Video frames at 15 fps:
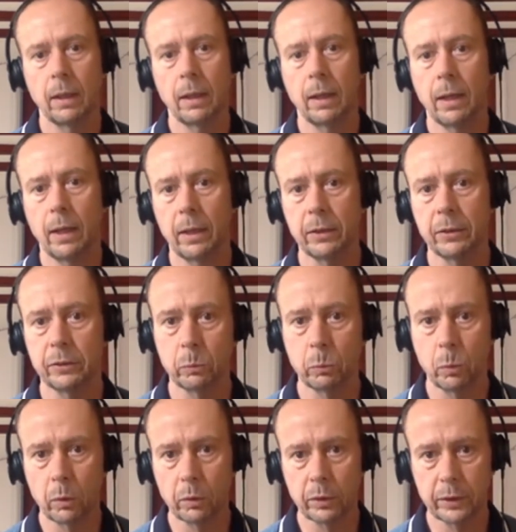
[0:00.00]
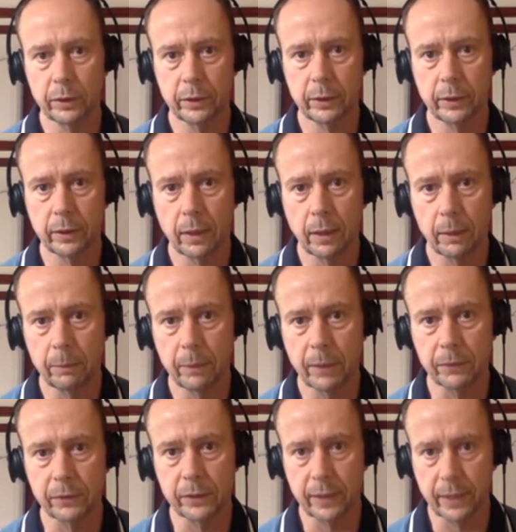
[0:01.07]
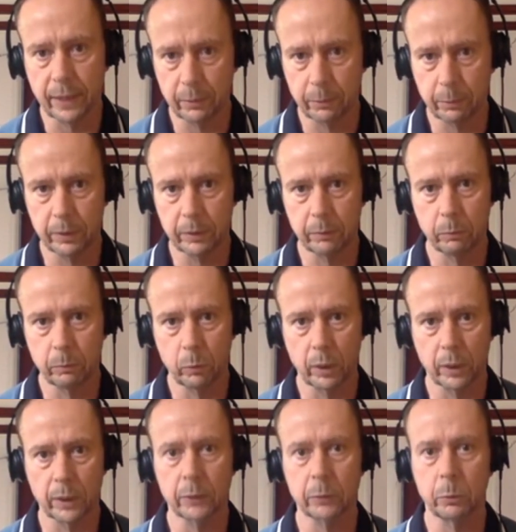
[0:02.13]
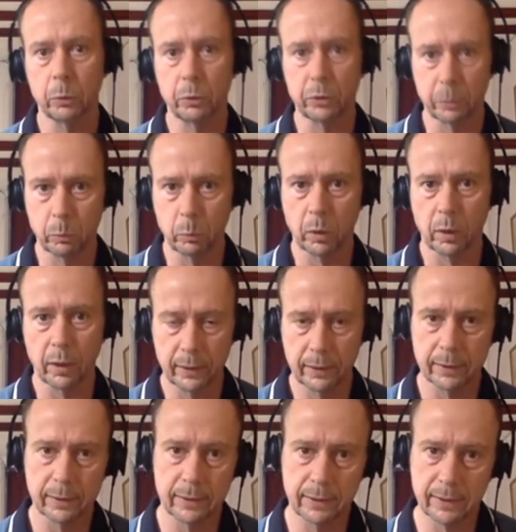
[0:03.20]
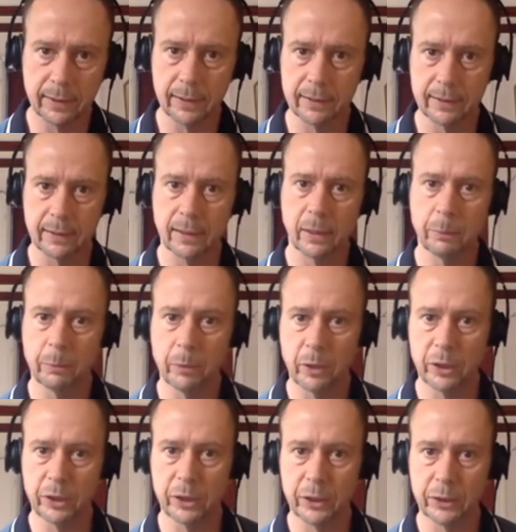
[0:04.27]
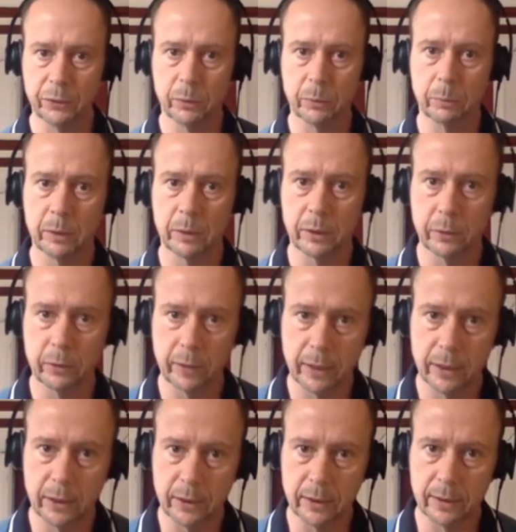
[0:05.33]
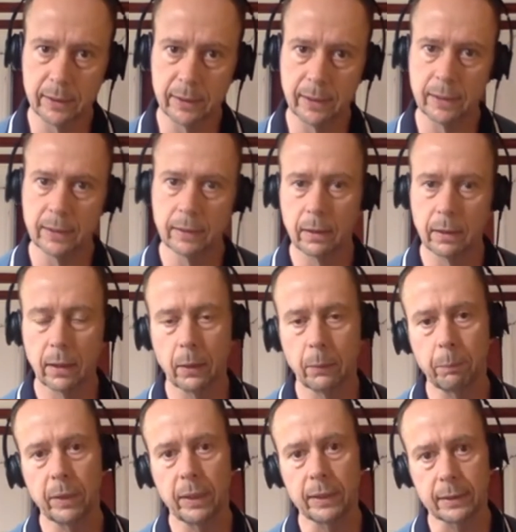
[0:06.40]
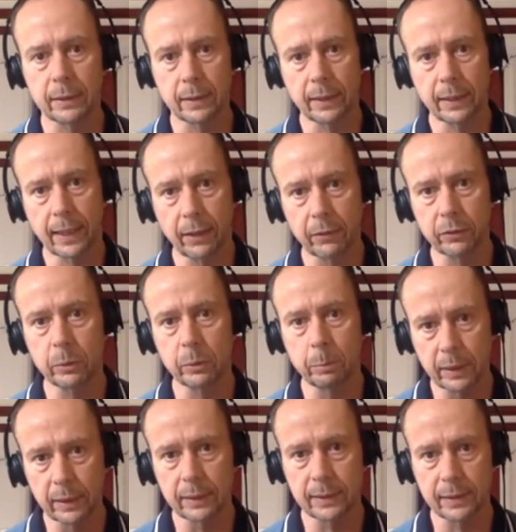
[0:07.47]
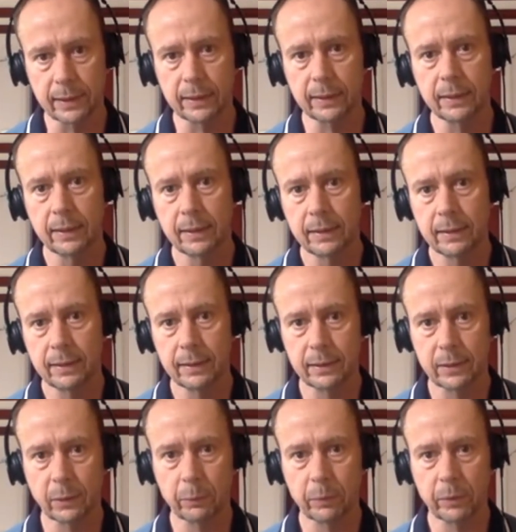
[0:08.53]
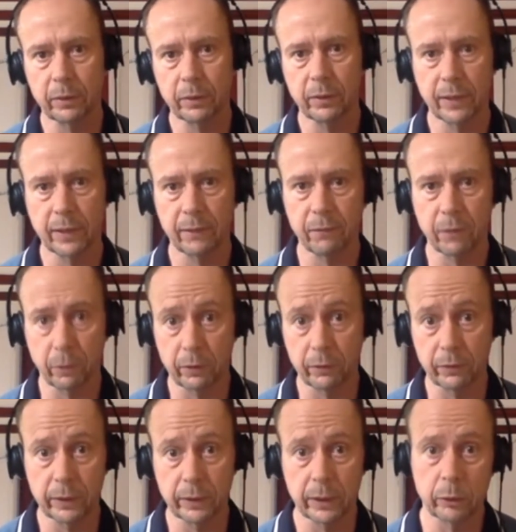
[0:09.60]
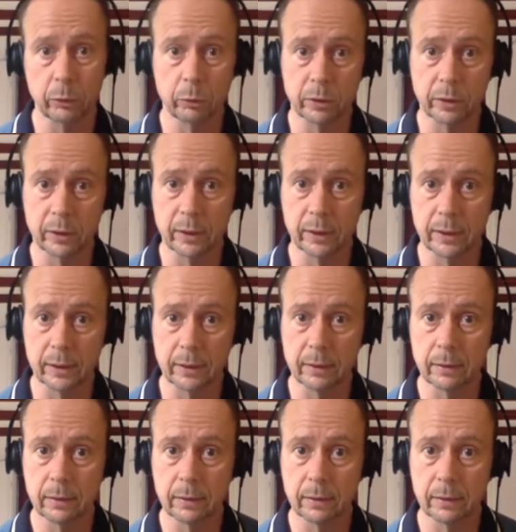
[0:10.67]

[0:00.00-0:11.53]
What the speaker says: And what the FCA have been working towards, and what I can see as it emerges from the UKGC, is that accountability is something that they're very, very interested in